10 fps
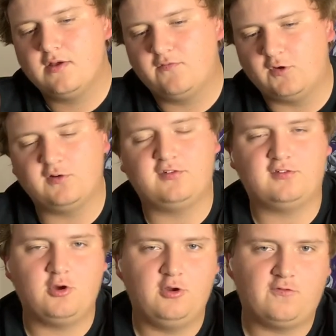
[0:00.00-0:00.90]
versus
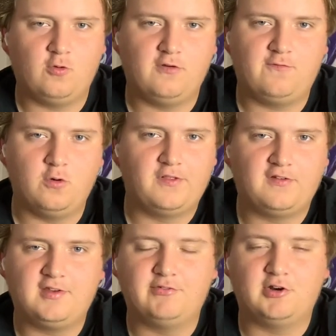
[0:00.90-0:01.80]
going for it 4th and
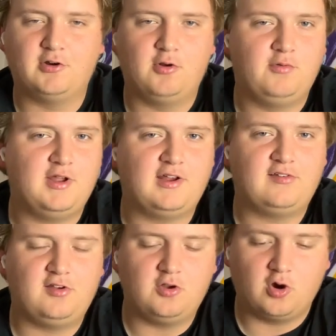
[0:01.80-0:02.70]
7 on our own
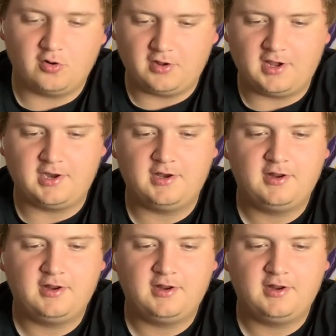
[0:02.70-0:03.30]
19-yard line.